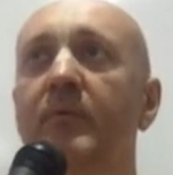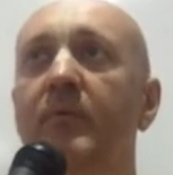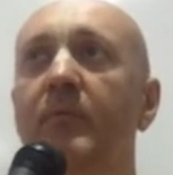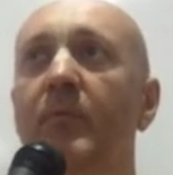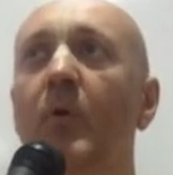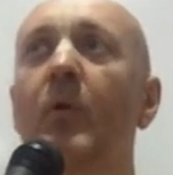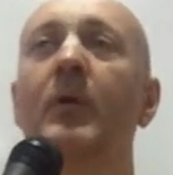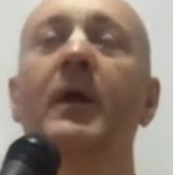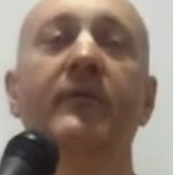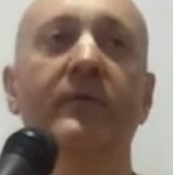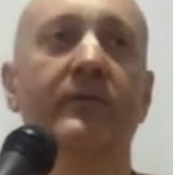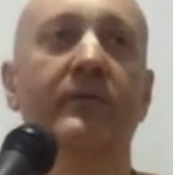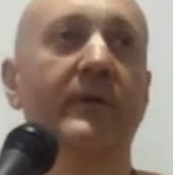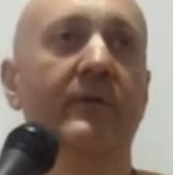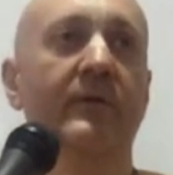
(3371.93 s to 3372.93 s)
all kinds of
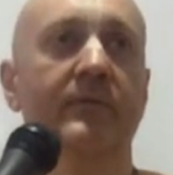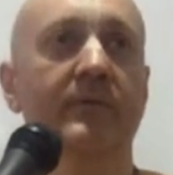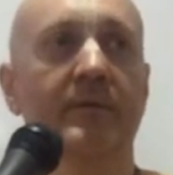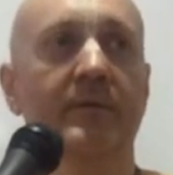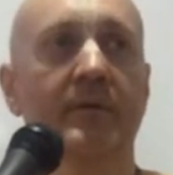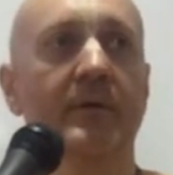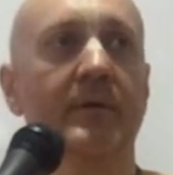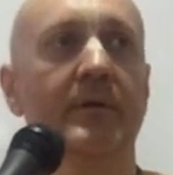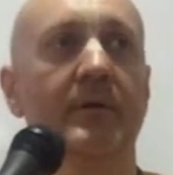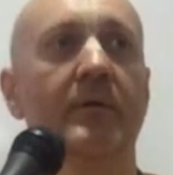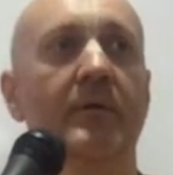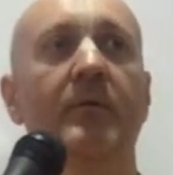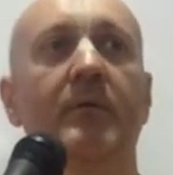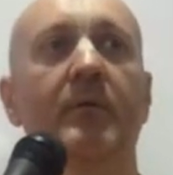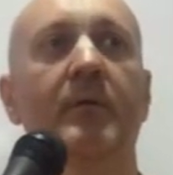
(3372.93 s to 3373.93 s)
stuff.
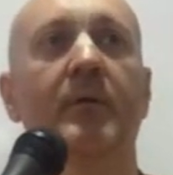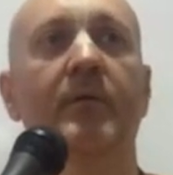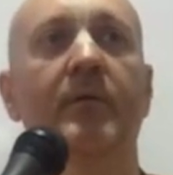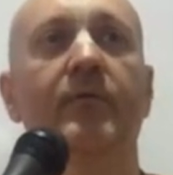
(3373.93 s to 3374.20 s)
It's